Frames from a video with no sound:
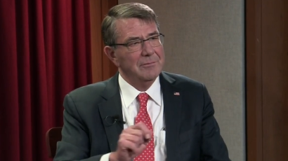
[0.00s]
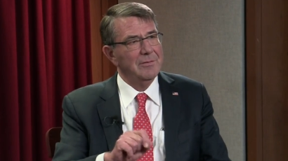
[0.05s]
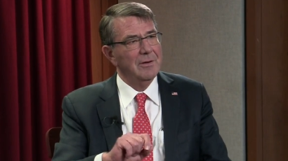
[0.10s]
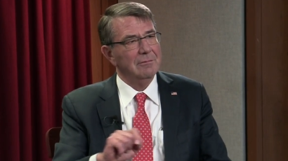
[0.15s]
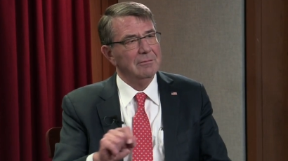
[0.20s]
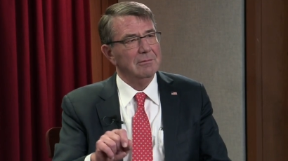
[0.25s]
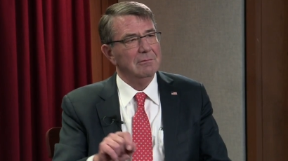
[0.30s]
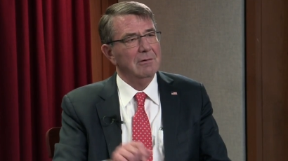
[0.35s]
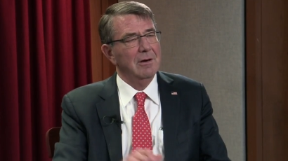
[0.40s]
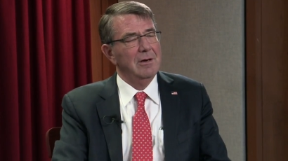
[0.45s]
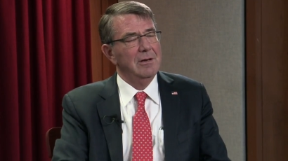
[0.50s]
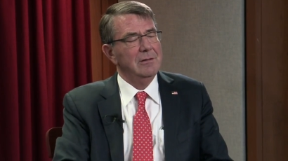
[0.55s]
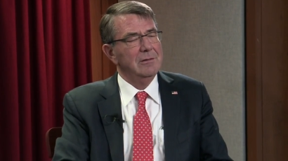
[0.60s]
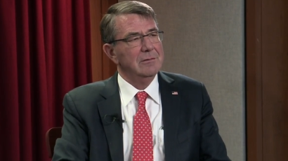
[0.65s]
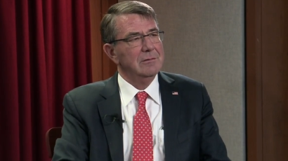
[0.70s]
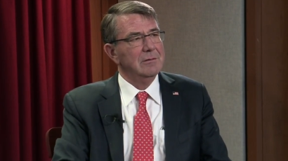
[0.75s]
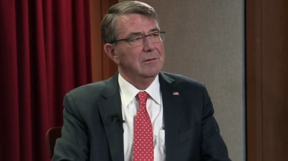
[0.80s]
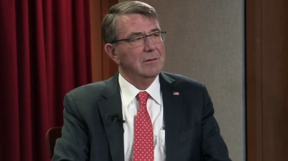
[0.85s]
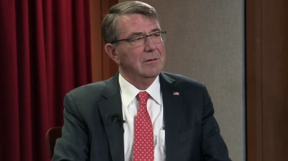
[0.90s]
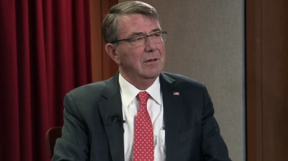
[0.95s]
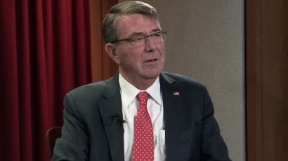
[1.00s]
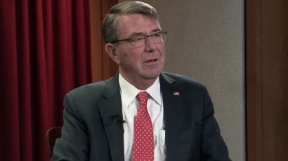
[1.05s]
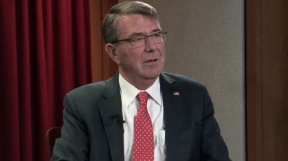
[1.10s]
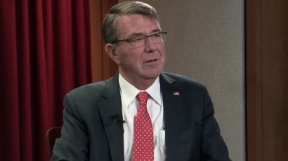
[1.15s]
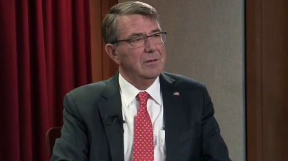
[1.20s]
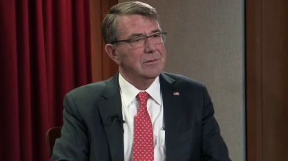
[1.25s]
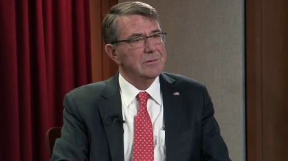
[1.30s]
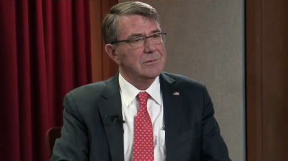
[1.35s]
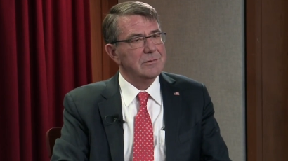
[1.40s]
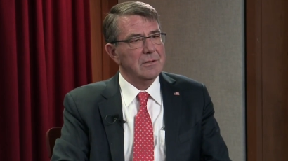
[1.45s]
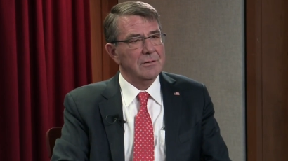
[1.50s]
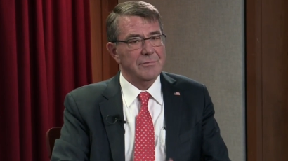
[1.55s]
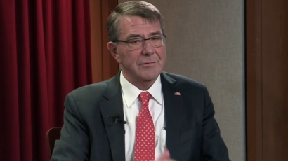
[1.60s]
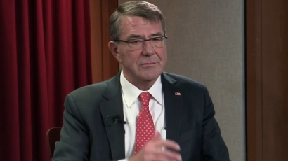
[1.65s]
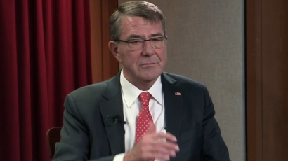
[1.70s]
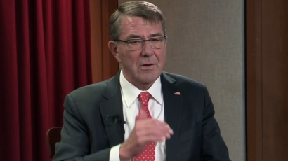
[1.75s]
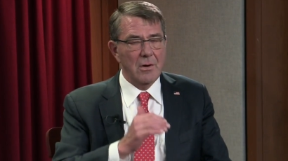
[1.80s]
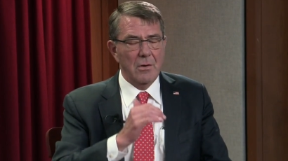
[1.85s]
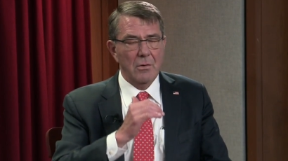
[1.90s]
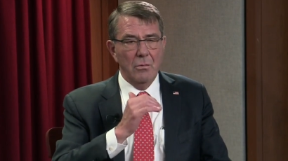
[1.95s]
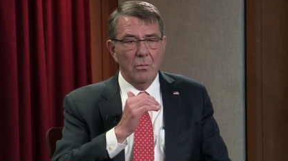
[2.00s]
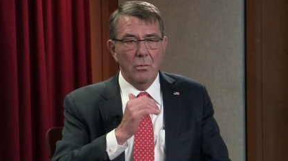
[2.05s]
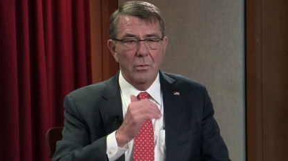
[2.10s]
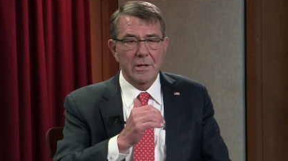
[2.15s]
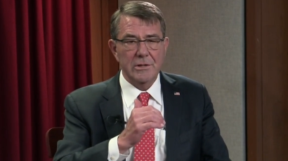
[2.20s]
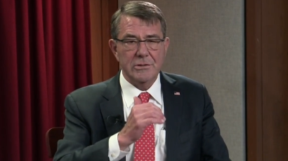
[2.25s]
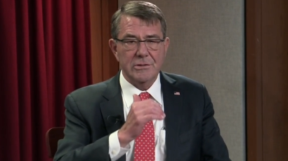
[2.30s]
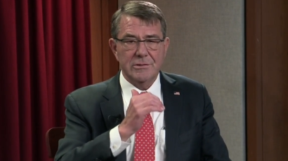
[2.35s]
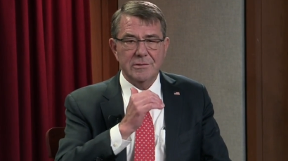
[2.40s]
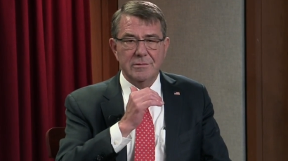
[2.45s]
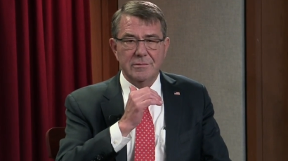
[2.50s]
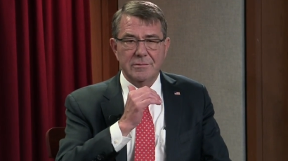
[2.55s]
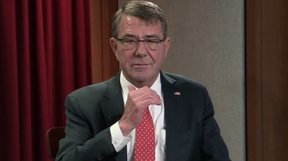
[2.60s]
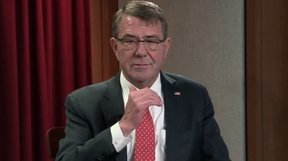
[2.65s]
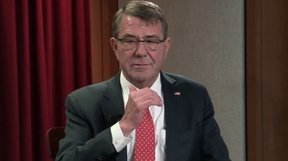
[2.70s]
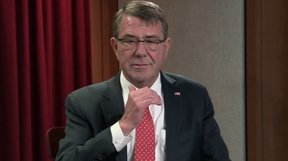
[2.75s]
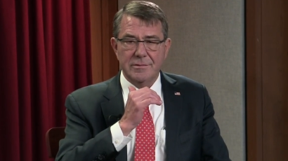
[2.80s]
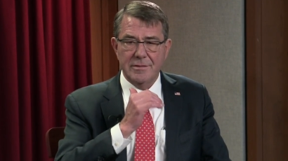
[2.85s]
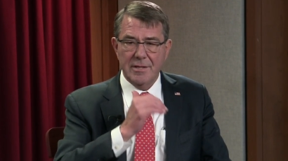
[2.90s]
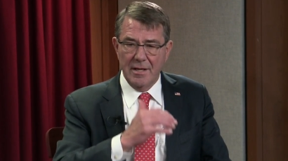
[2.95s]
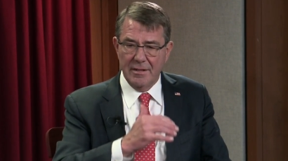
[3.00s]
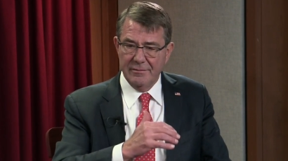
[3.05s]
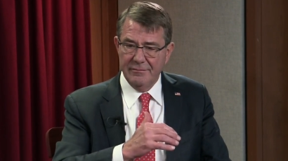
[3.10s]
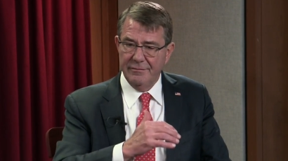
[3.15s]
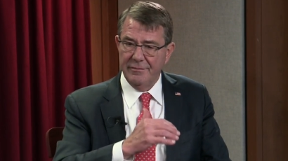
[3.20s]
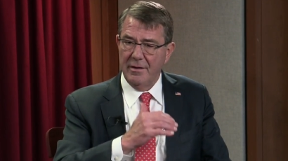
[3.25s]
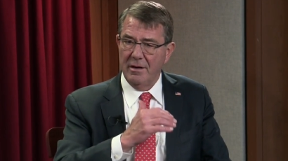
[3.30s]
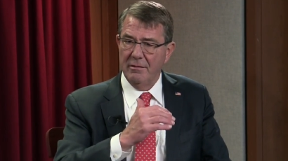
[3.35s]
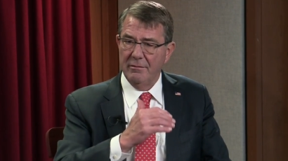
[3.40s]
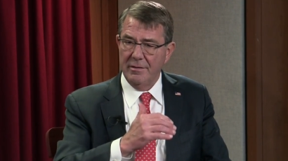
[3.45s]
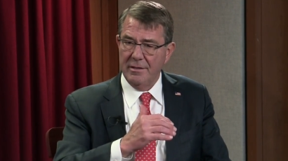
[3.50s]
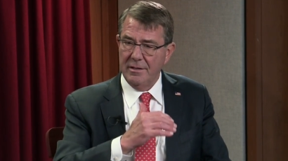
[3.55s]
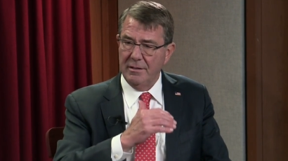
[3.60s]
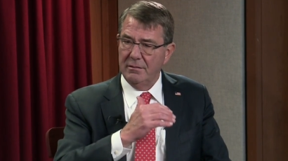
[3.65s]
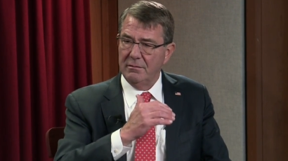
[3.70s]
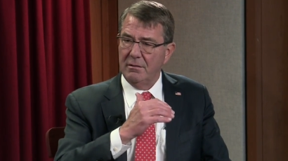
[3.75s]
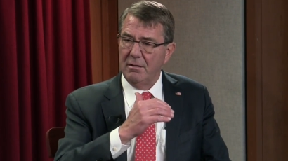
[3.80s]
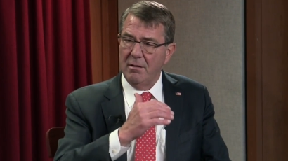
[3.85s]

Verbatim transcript: my favorite writing uh, surface, which said very